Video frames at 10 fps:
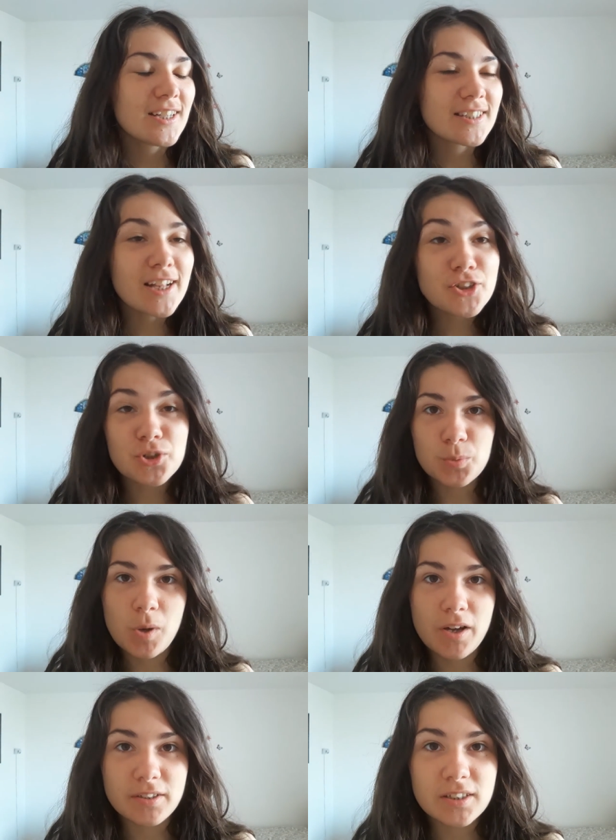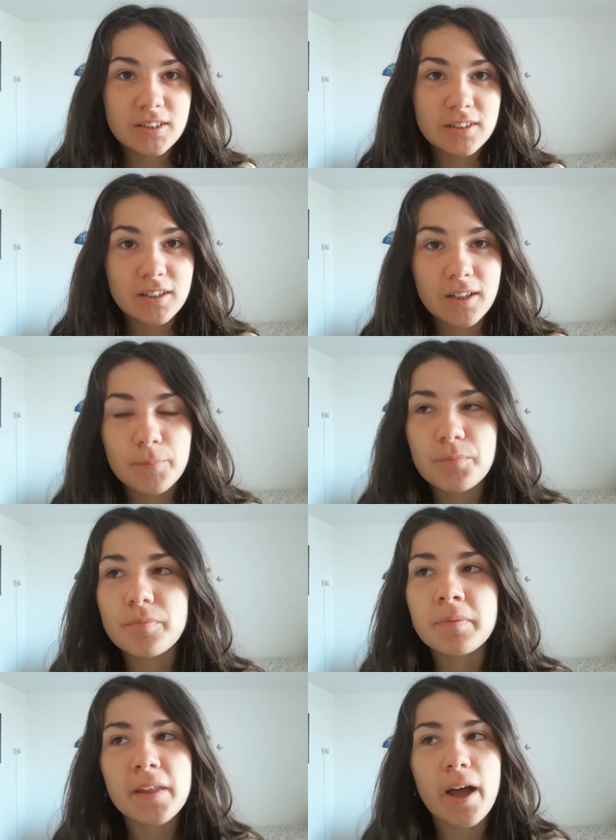it's not just one.
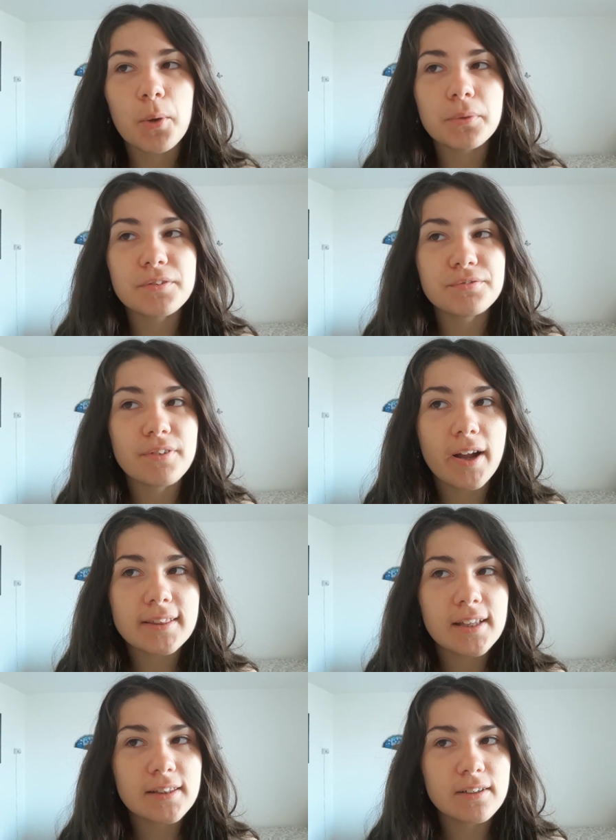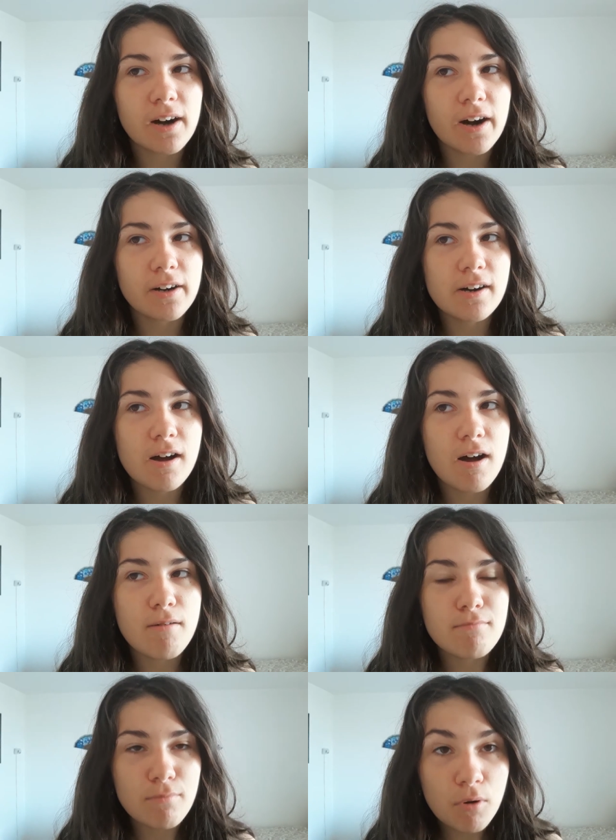Now, the fact that there are
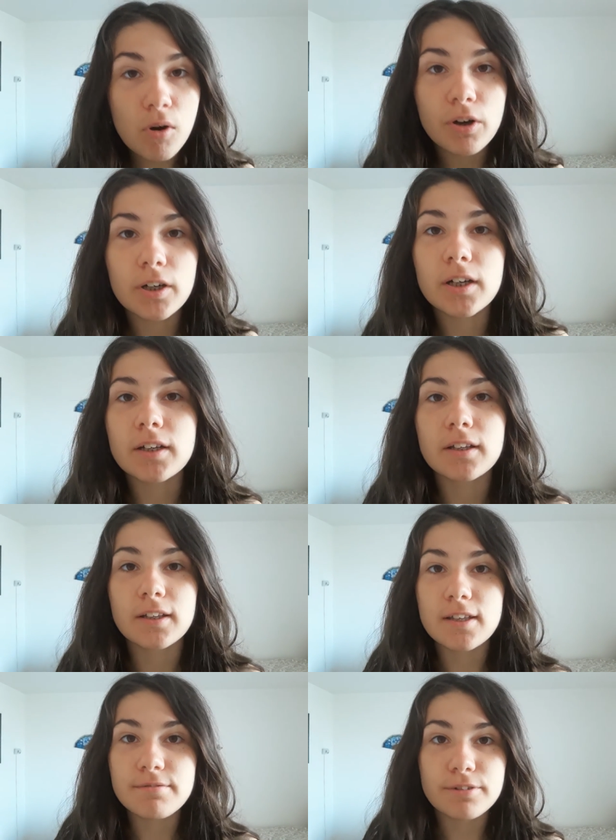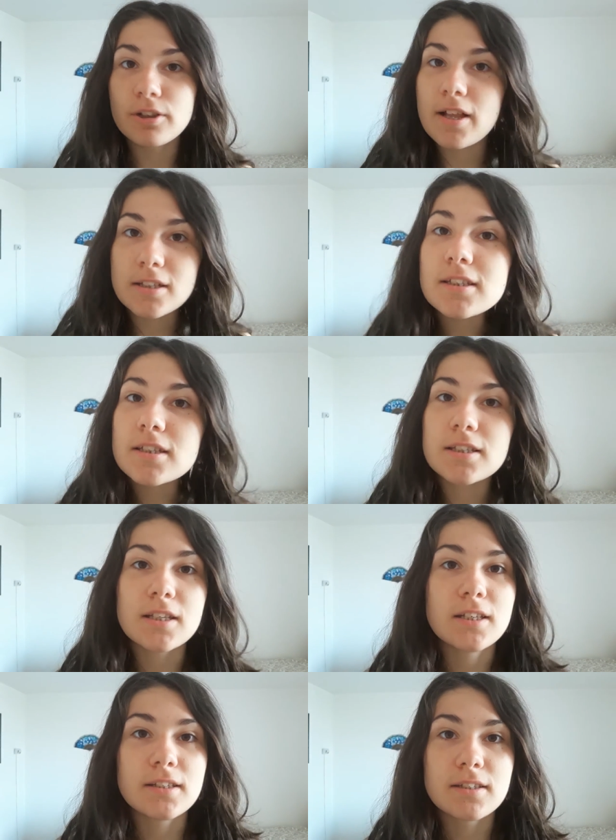more evil
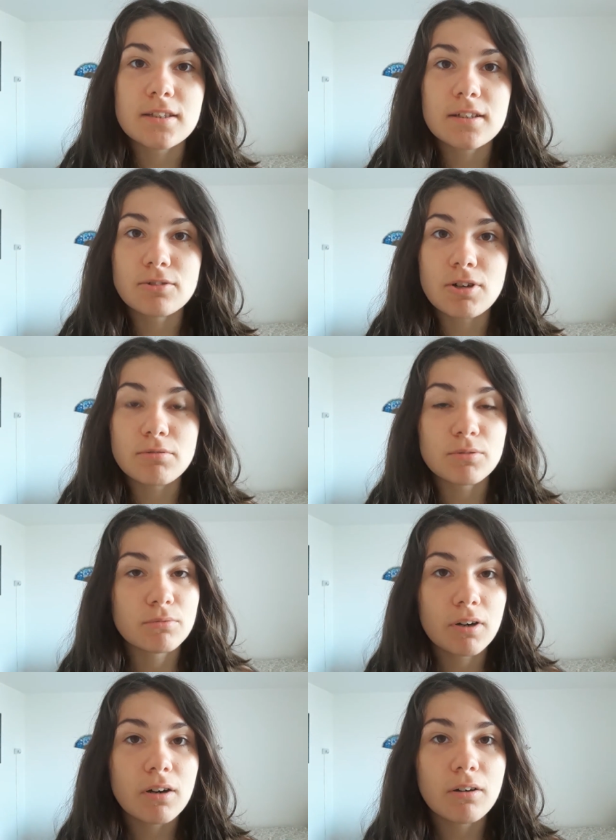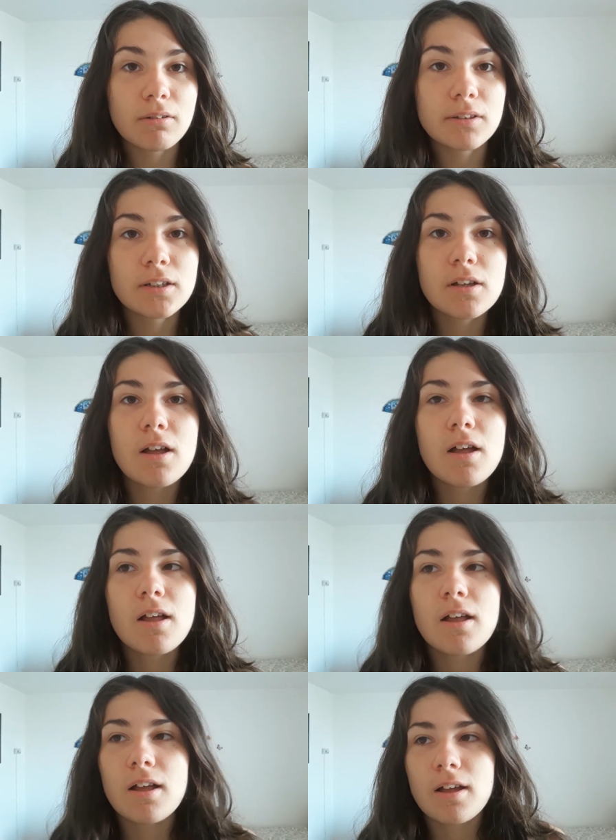entities around the world,
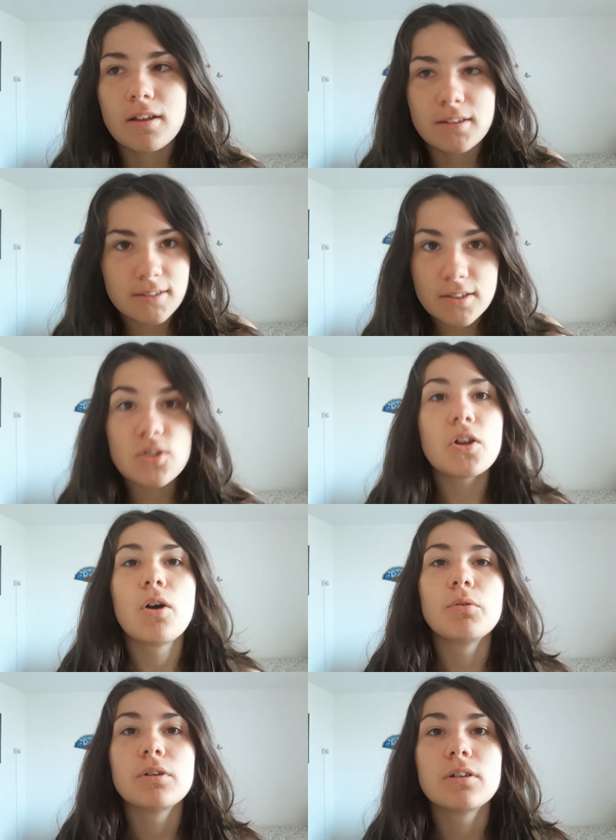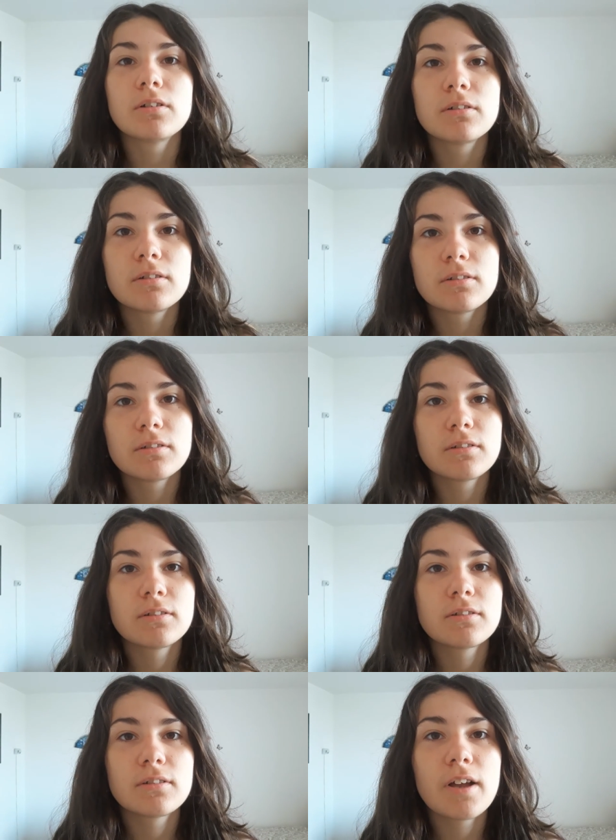this is known.
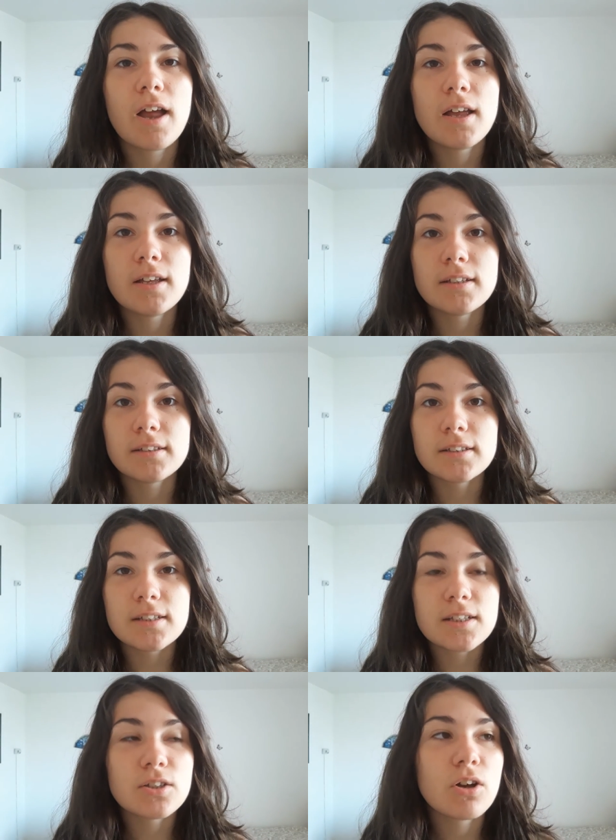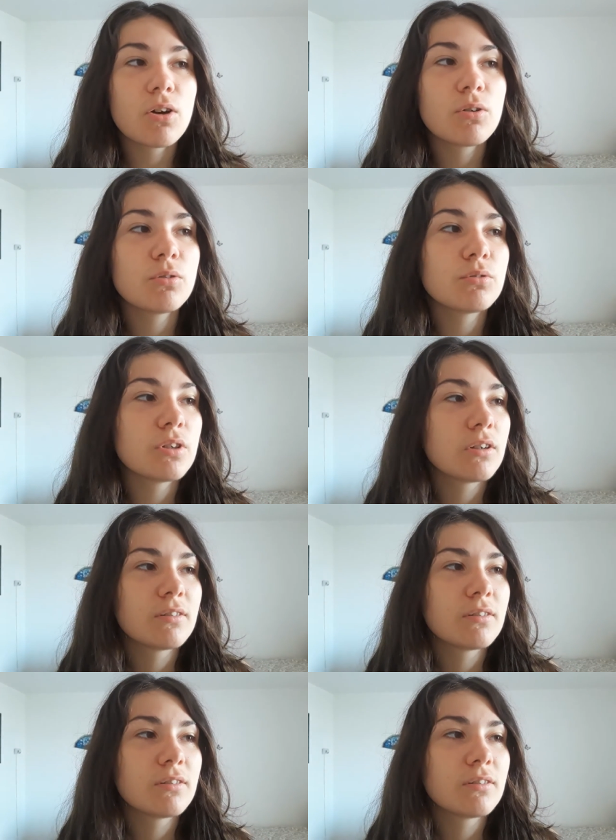And this is known